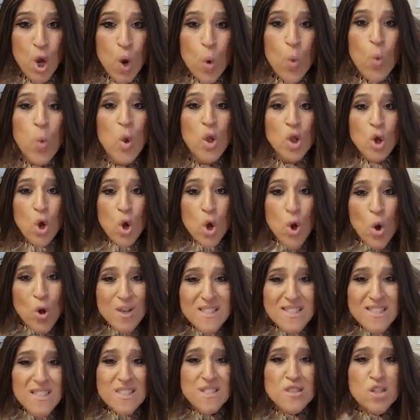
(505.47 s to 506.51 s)
will
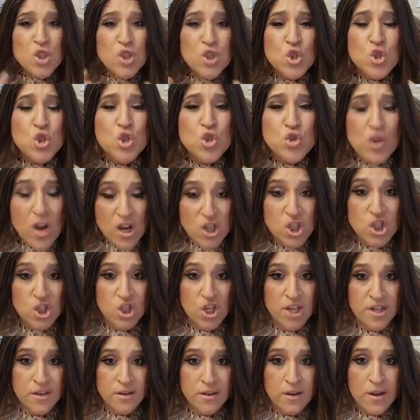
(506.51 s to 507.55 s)
cause the
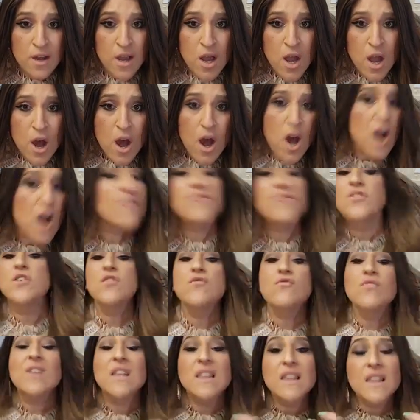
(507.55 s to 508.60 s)
destruction of the
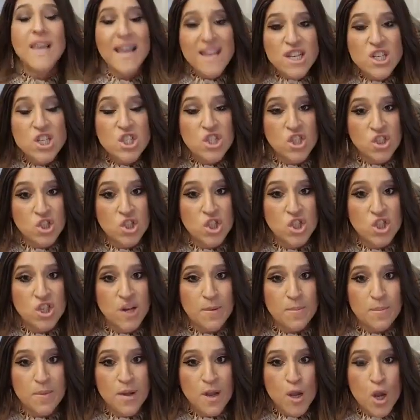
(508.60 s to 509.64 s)

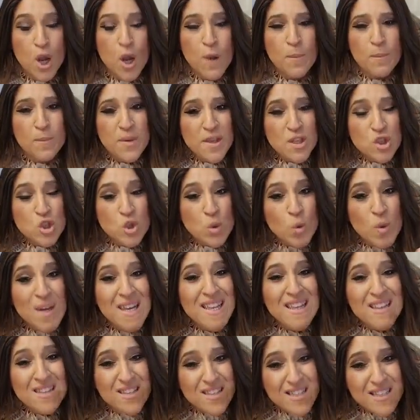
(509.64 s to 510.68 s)
relationship
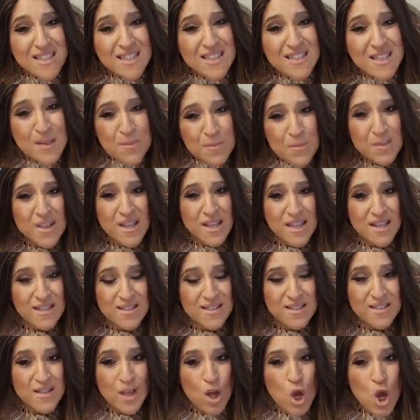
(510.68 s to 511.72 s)
between the
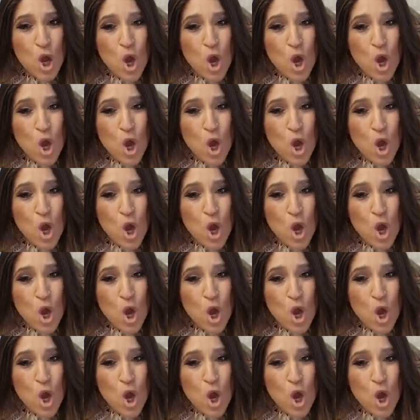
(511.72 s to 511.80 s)
siblings,